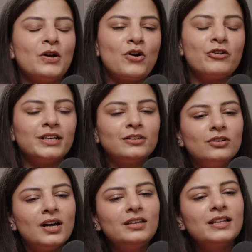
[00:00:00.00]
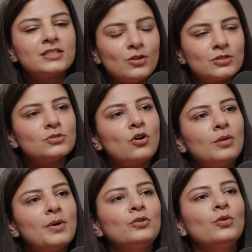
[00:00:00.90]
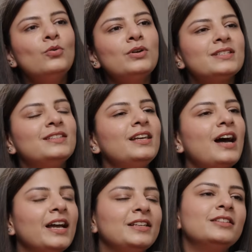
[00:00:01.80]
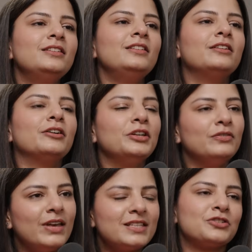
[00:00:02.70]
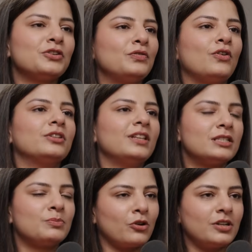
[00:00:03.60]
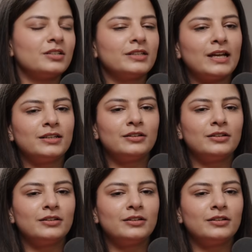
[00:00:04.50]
All right, Kunal, let's also talk about who is the ideal investor for this product and